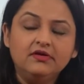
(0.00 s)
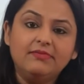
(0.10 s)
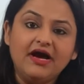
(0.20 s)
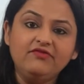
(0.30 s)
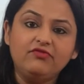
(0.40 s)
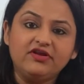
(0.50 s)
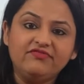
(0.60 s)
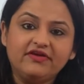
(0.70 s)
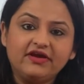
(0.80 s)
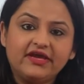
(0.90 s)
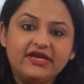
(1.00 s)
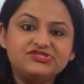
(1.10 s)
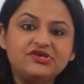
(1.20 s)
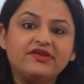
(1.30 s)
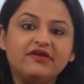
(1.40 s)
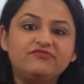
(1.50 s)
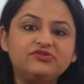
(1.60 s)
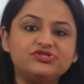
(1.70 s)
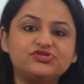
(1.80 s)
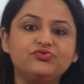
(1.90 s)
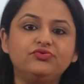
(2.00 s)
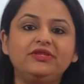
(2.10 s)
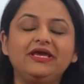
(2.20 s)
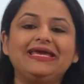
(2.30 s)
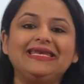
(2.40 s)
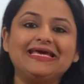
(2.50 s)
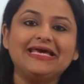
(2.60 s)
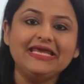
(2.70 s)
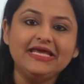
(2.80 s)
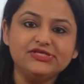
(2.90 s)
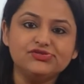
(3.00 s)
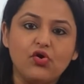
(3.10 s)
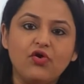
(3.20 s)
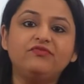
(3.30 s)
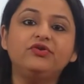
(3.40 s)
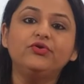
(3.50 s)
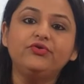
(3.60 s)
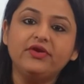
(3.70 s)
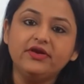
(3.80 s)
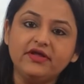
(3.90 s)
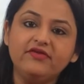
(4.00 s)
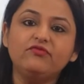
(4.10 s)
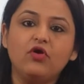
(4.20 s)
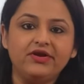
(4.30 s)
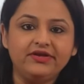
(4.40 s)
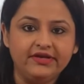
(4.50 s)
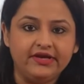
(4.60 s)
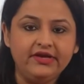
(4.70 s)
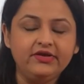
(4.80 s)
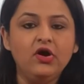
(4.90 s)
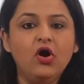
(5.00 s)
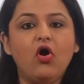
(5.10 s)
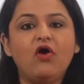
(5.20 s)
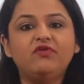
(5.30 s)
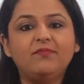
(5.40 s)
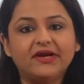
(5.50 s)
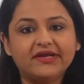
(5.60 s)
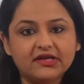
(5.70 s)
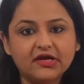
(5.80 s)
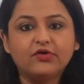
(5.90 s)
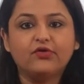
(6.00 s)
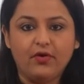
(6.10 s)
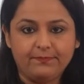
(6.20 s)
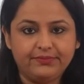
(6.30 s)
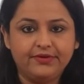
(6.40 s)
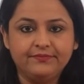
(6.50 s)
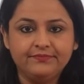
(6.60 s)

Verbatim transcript: Biofortification refers to the increase of nutritive content of a particular crop.